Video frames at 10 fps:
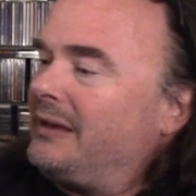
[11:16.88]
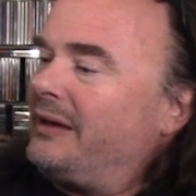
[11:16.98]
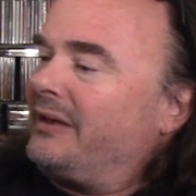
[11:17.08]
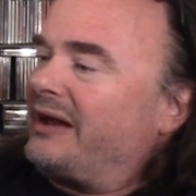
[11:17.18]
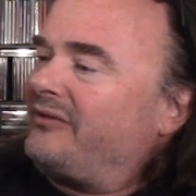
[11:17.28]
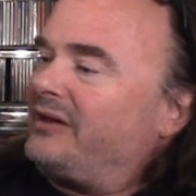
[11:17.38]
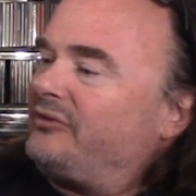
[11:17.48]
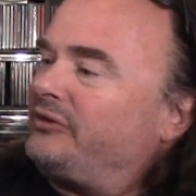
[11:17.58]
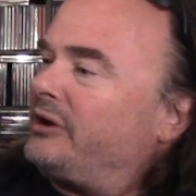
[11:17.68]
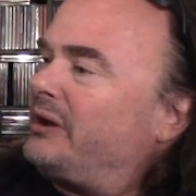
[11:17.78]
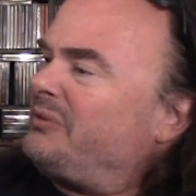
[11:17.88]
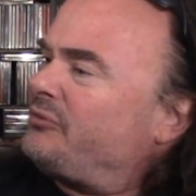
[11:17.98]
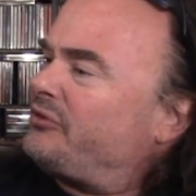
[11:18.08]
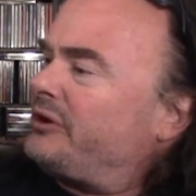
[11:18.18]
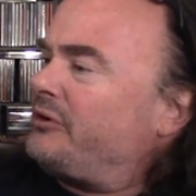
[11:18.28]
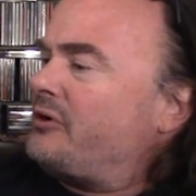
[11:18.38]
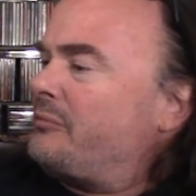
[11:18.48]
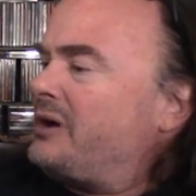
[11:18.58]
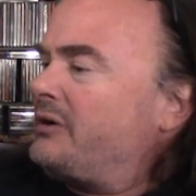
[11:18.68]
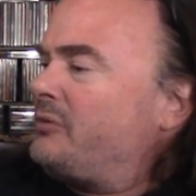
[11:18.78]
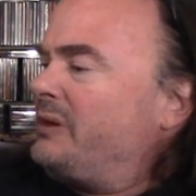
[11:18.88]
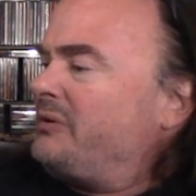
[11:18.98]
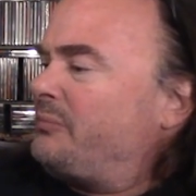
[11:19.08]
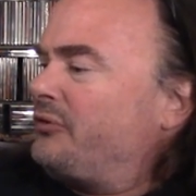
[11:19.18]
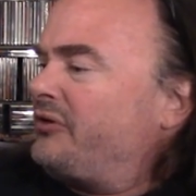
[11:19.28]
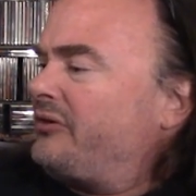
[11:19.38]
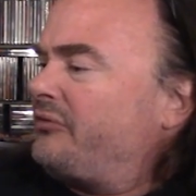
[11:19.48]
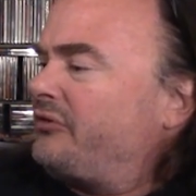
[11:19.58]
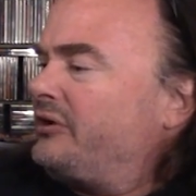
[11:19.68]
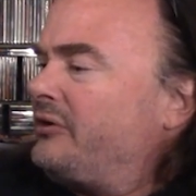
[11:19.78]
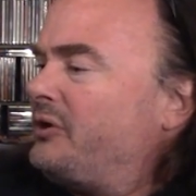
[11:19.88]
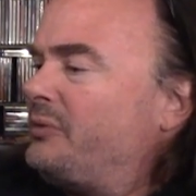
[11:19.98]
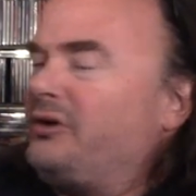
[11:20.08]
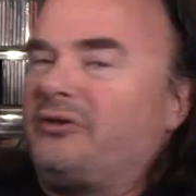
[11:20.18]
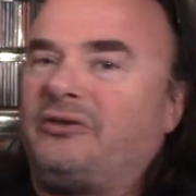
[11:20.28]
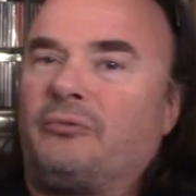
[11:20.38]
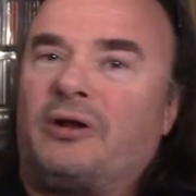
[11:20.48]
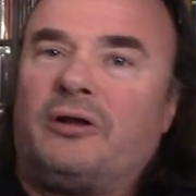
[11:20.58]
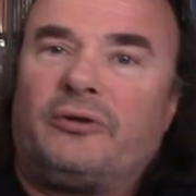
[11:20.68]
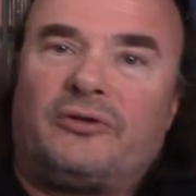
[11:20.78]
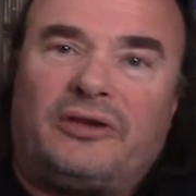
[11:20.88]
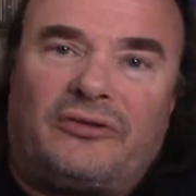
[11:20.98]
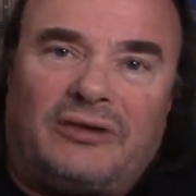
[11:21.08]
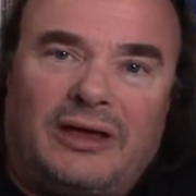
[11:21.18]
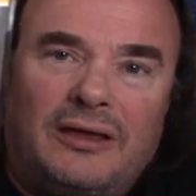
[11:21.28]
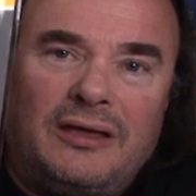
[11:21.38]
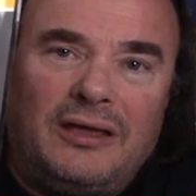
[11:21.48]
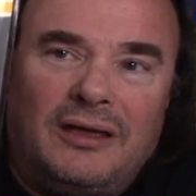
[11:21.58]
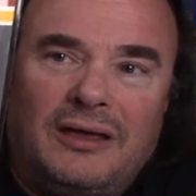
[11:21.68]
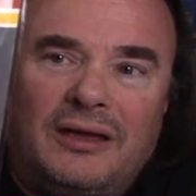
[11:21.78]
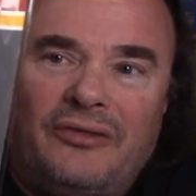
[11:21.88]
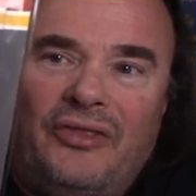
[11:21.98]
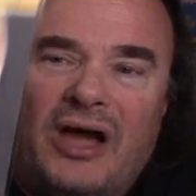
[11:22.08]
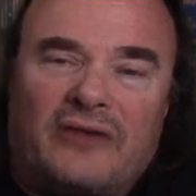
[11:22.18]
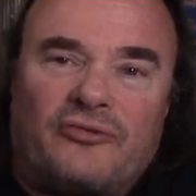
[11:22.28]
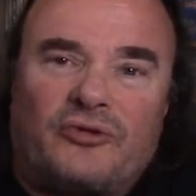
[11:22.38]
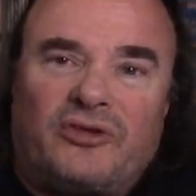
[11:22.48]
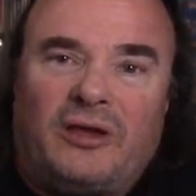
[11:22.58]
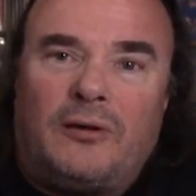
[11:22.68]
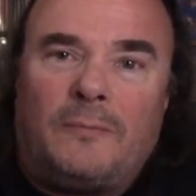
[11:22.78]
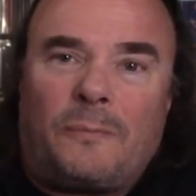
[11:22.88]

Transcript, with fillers: and like I said, stereo, I believe it was stereo and mono. Maybe it's both sides for stereo, but you can see right on there it does say not for sale.